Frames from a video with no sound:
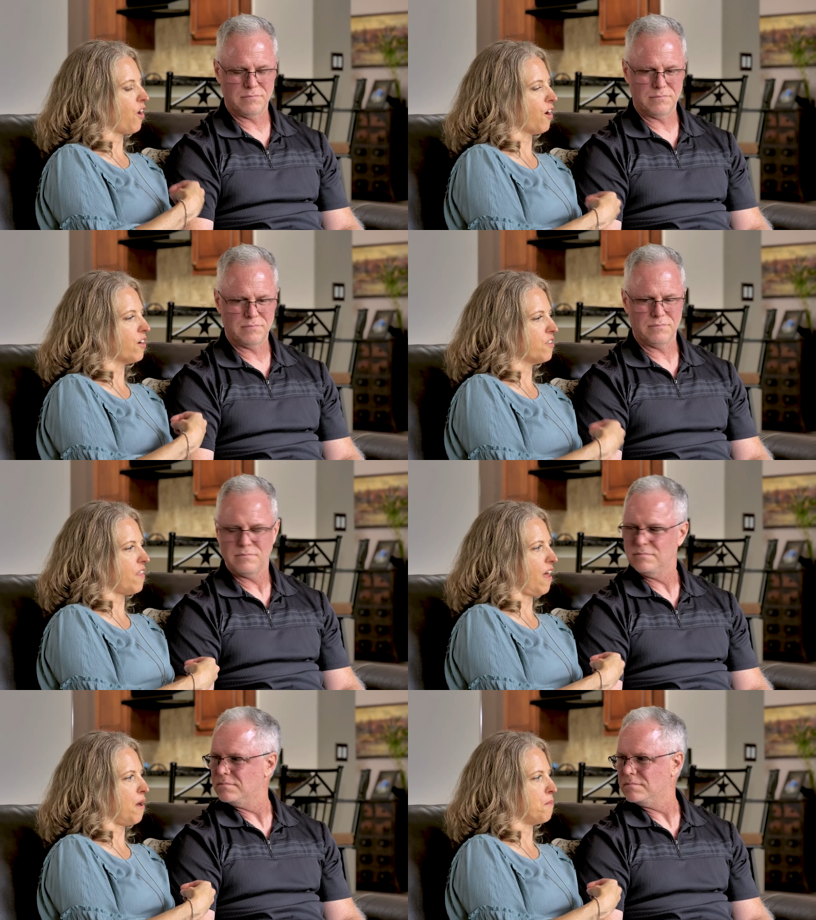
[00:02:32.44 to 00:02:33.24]
Speaker 1: heard
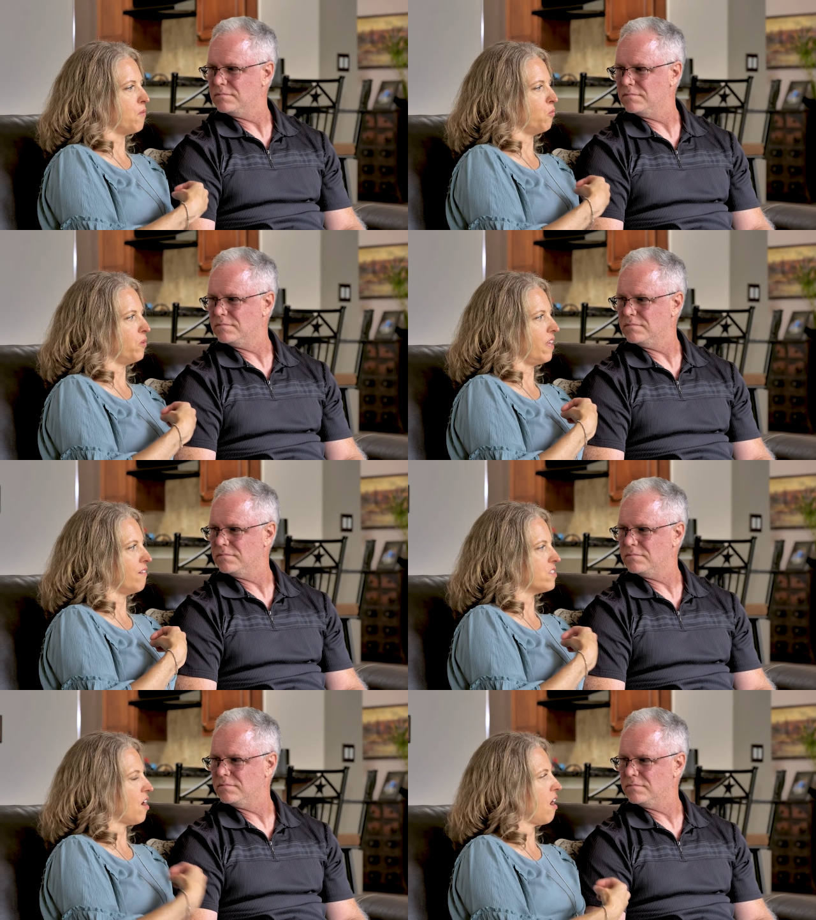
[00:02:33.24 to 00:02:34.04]
them when they've
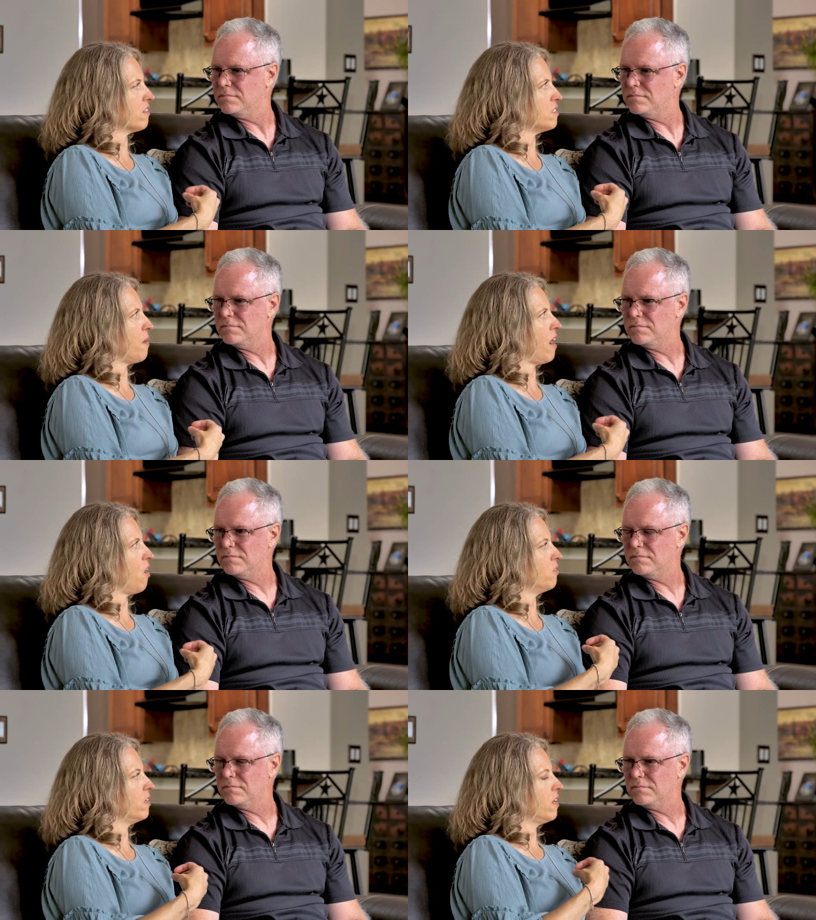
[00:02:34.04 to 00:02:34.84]
talked
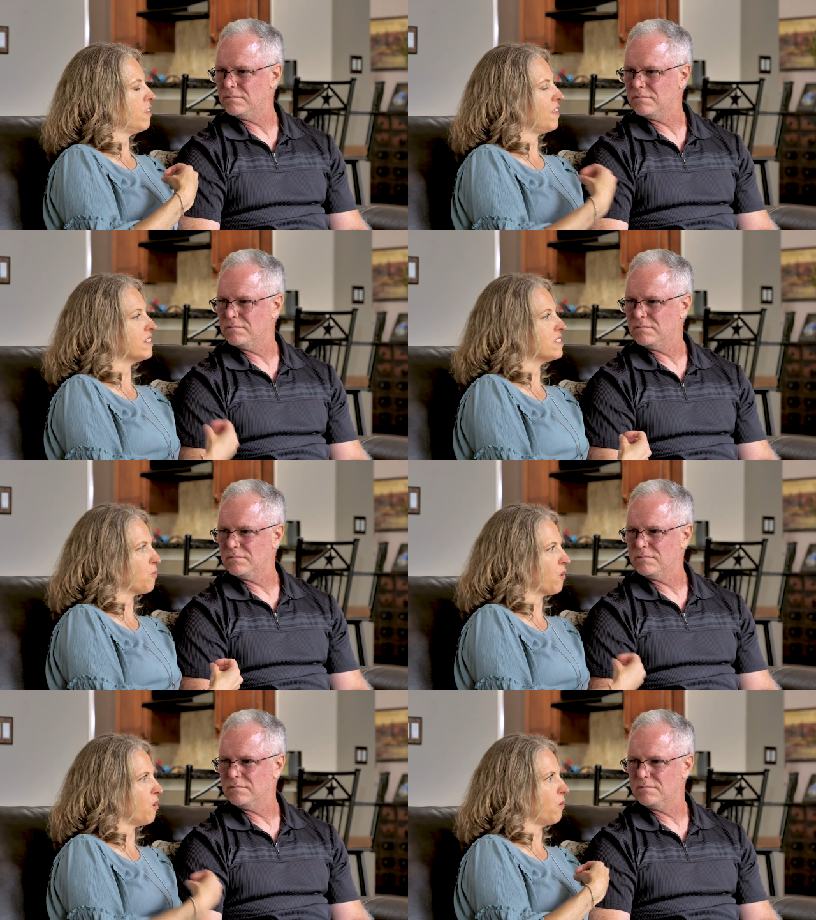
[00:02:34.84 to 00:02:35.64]
about things they
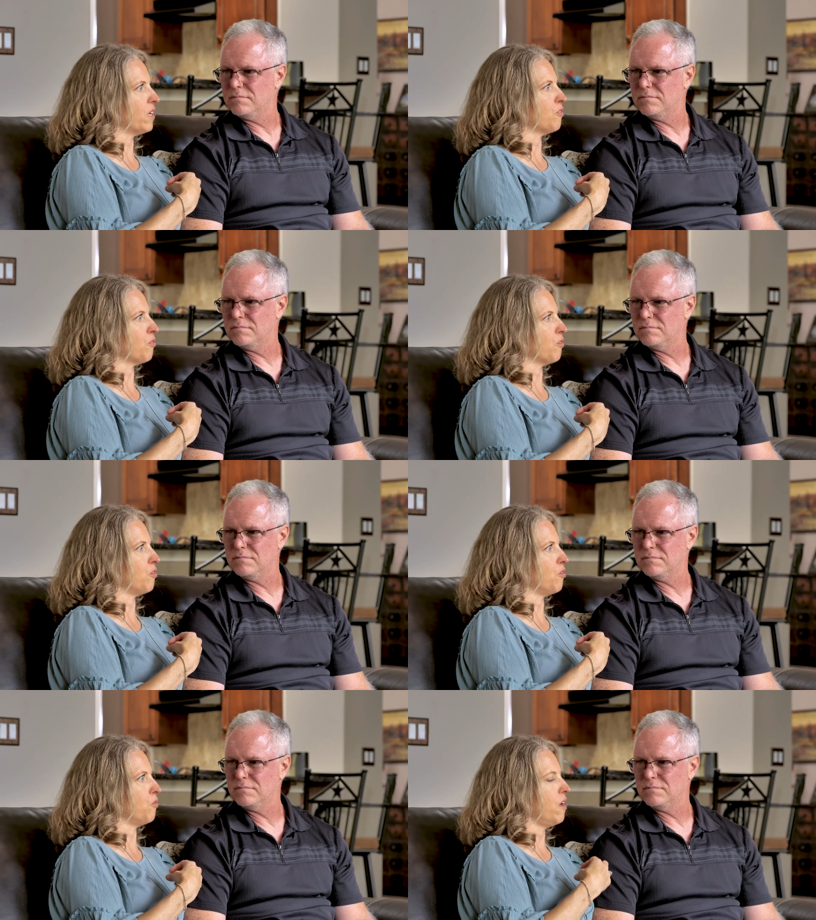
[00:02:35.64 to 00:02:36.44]
were going
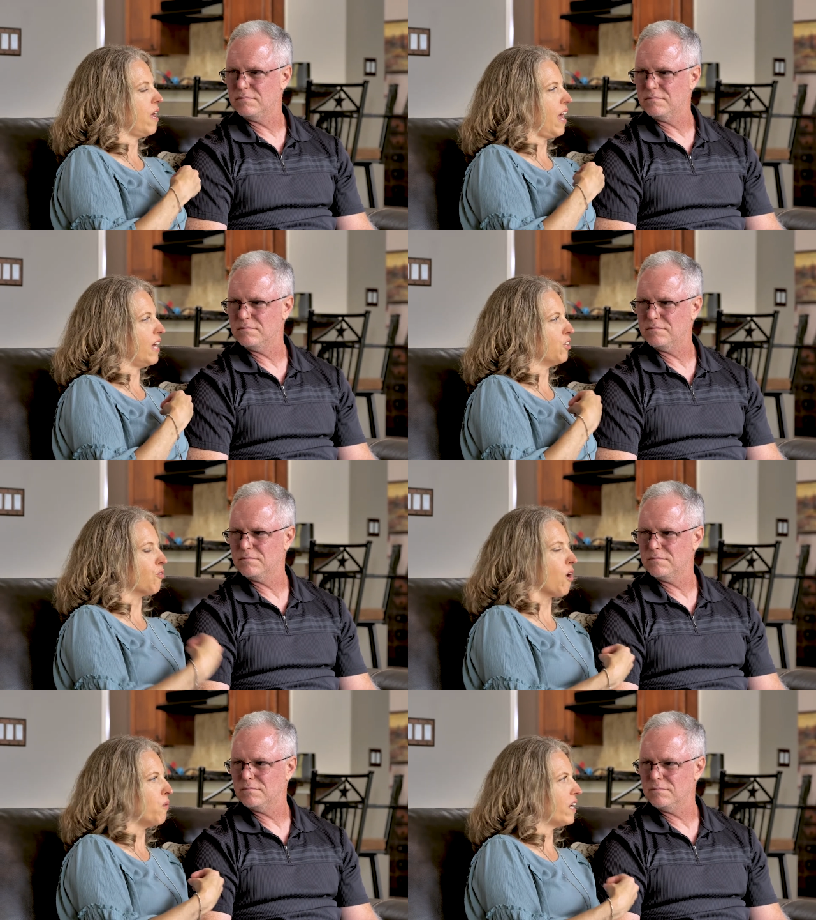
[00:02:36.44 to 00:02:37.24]
through and
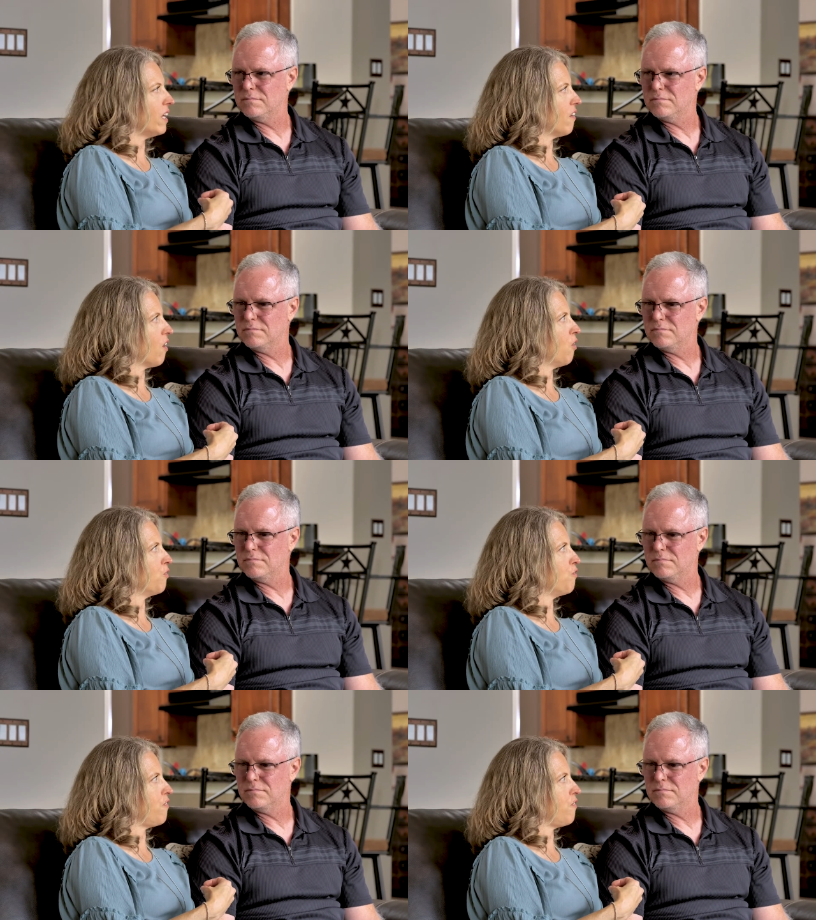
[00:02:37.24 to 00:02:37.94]
growing in their own